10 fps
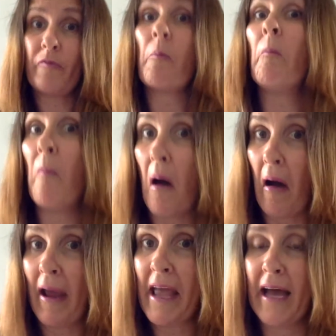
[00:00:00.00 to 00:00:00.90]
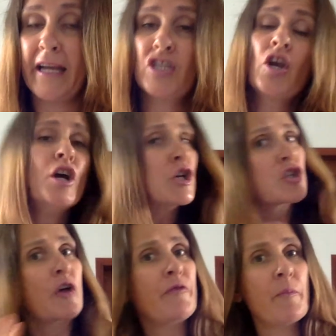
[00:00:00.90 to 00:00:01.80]
my age.
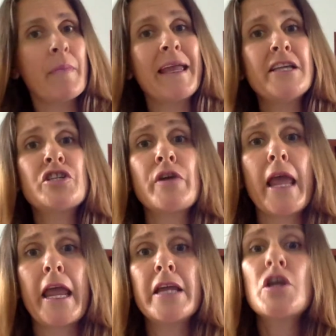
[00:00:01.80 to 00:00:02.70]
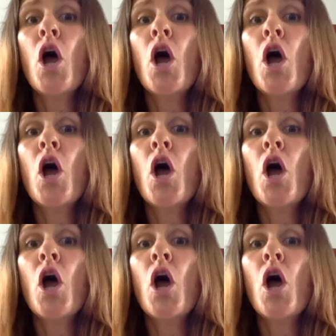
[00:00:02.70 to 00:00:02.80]
So for me to eat